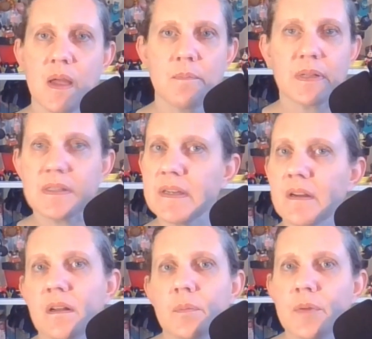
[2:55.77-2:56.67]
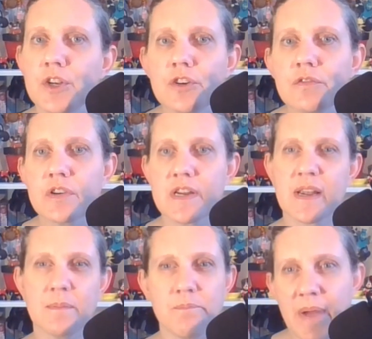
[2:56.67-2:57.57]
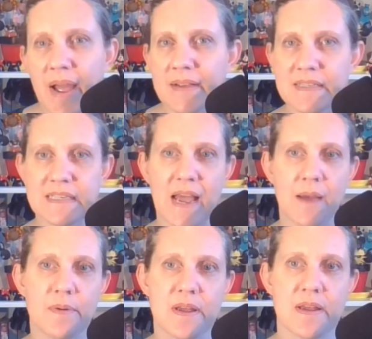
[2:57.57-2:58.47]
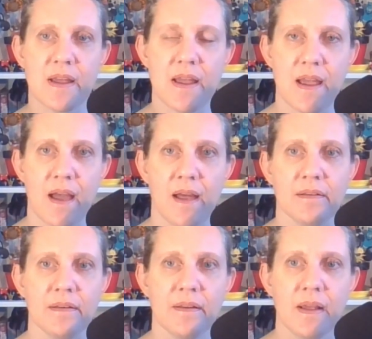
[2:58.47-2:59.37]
political maneuvering and backstabbing, and